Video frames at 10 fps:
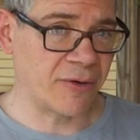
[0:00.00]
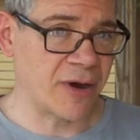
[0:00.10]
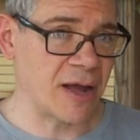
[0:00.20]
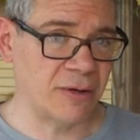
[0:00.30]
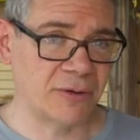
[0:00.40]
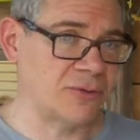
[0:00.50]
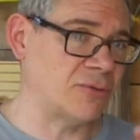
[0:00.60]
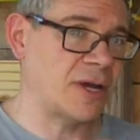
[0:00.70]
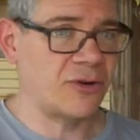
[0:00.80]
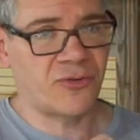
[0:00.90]
around. Do
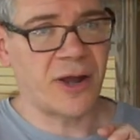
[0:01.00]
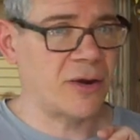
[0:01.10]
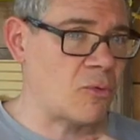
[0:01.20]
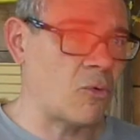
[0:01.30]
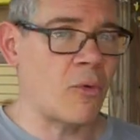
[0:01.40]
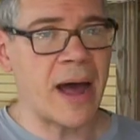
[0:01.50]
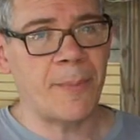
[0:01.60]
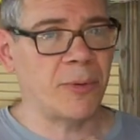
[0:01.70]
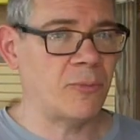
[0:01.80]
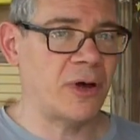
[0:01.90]
not try to
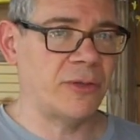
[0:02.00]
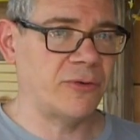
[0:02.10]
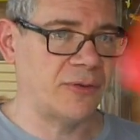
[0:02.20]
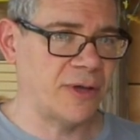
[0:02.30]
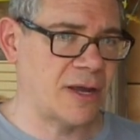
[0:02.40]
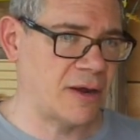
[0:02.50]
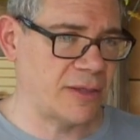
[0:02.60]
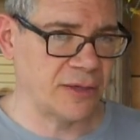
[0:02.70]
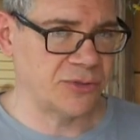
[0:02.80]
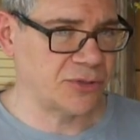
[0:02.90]
whap them while they're in the air.
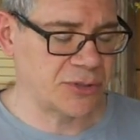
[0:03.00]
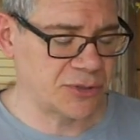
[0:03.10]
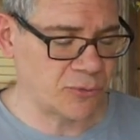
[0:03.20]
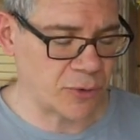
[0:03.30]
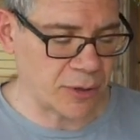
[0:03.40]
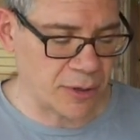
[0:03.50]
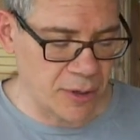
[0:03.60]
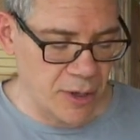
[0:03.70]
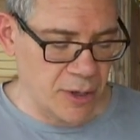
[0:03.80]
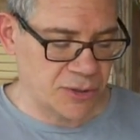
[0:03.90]
That usually doesn't work.
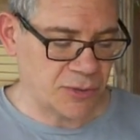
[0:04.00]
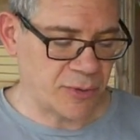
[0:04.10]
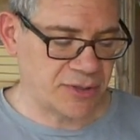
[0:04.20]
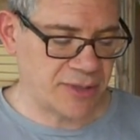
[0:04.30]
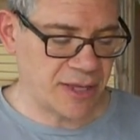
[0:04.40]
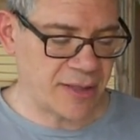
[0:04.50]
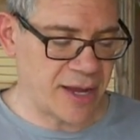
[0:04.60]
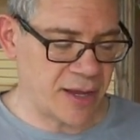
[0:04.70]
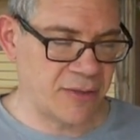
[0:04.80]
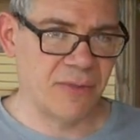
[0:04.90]
So once they
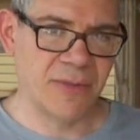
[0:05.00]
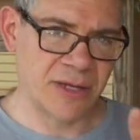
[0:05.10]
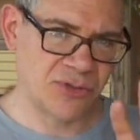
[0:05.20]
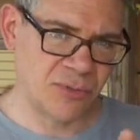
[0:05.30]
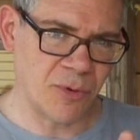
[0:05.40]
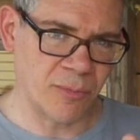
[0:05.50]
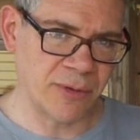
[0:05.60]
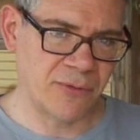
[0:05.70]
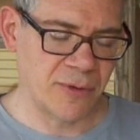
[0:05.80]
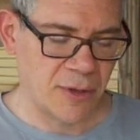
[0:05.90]
land, that's your
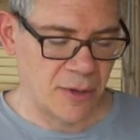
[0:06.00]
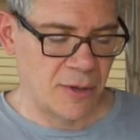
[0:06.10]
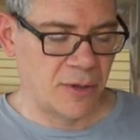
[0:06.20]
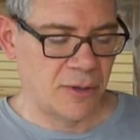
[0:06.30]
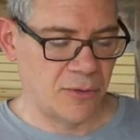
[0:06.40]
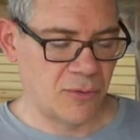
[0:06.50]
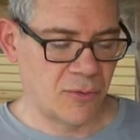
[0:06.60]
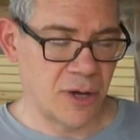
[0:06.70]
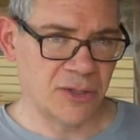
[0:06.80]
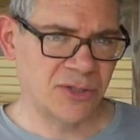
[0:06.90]
moment.
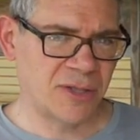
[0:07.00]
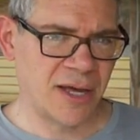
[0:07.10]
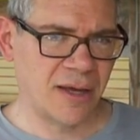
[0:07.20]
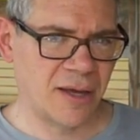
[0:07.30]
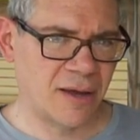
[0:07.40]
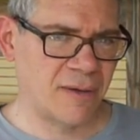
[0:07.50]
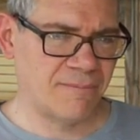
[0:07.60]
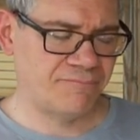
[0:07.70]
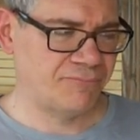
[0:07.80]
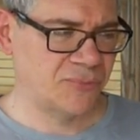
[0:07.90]
You just like
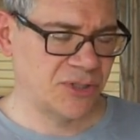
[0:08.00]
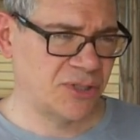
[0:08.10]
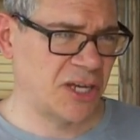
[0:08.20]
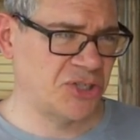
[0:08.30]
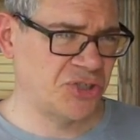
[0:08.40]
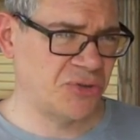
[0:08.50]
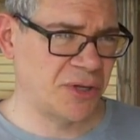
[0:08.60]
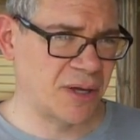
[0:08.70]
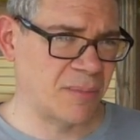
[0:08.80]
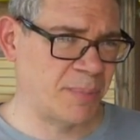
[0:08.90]

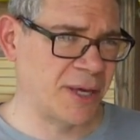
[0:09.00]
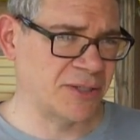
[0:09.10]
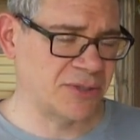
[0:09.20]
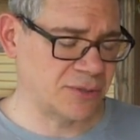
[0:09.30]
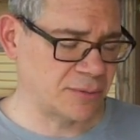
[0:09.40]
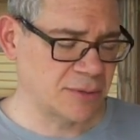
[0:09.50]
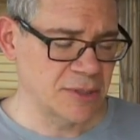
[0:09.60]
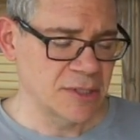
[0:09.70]
shooting a pistol.